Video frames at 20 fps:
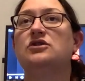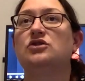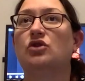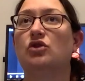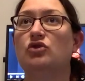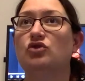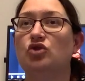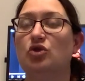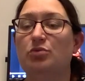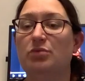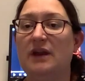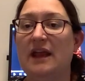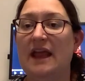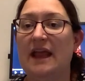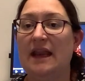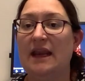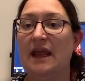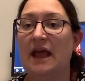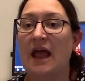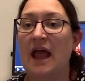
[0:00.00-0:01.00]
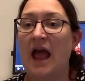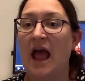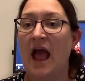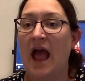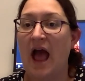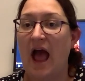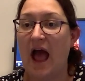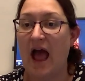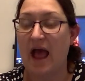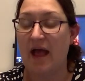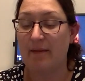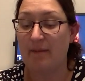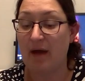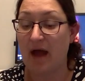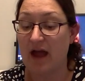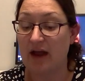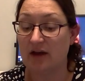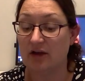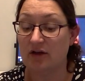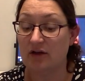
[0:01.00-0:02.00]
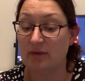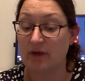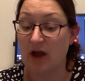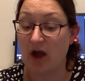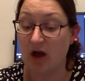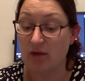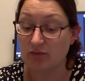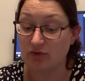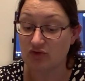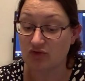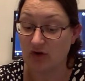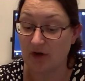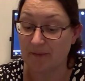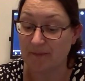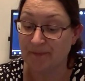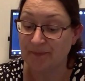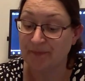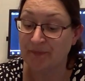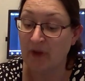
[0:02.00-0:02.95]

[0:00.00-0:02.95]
Scott Joplin and Louis Armstrong.